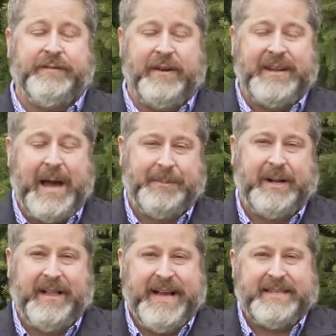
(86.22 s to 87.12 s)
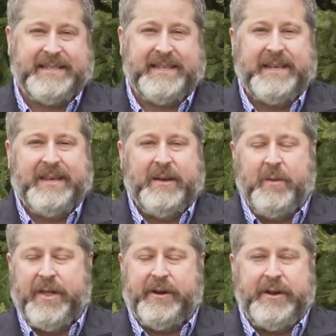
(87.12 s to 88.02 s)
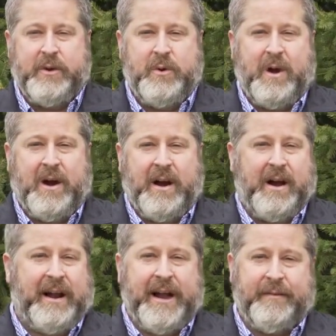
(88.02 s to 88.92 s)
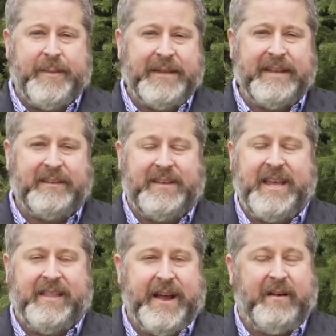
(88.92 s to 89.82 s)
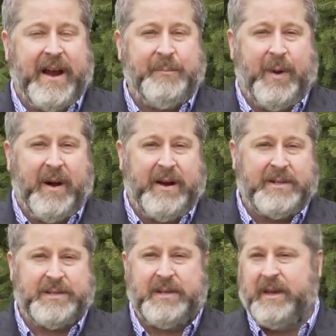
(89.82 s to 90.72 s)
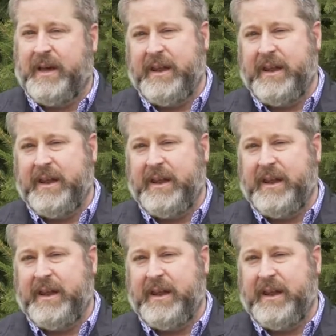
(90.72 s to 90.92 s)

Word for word: for Adopt a Class. Whether you are a government entity like Great Parks,